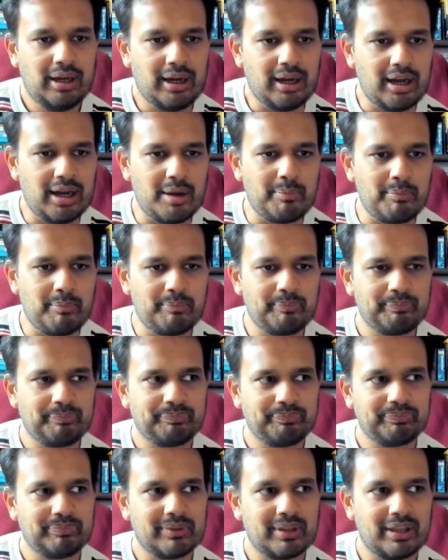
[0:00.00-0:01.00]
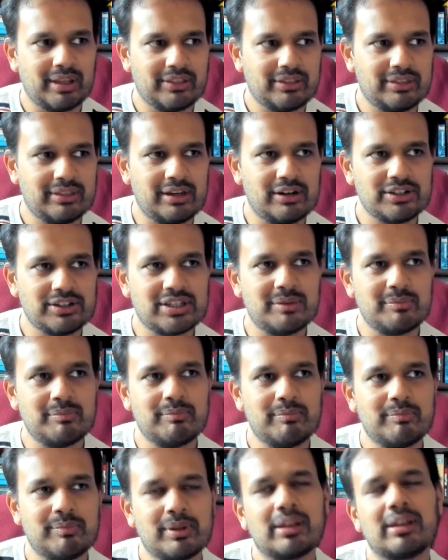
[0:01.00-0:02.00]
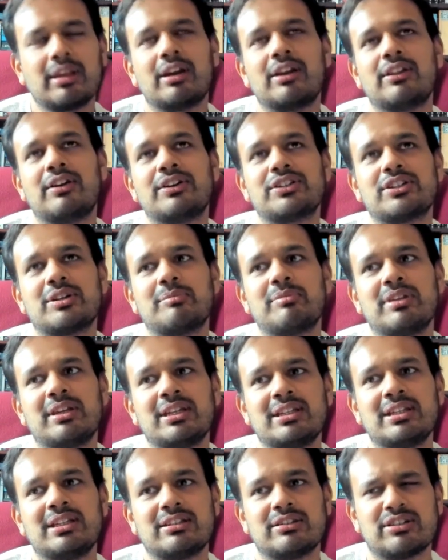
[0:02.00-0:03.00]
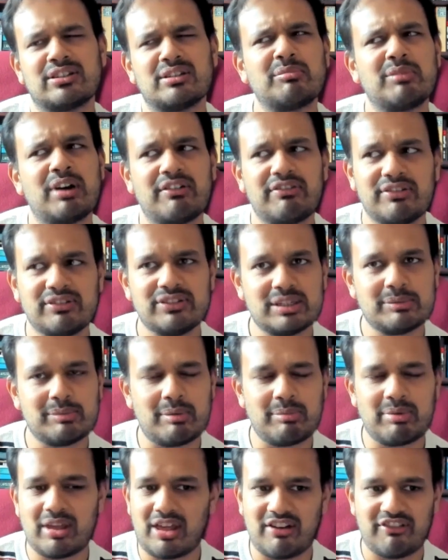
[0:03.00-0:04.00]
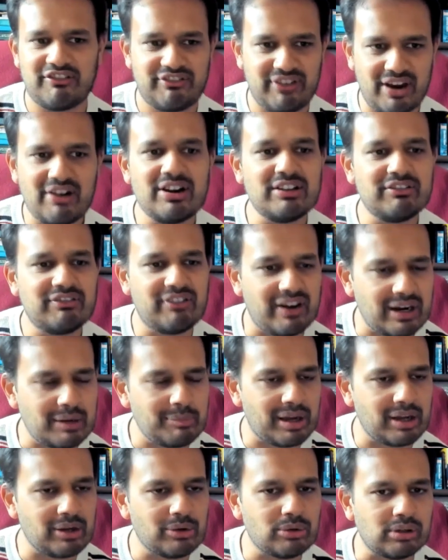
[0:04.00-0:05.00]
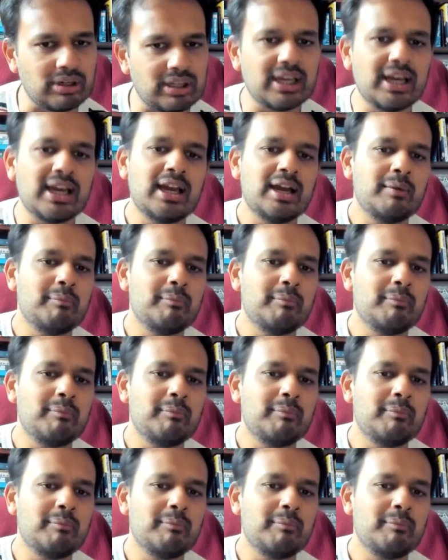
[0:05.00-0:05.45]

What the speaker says: Um, there are some things, there's some references maybe that are very, very Bengali.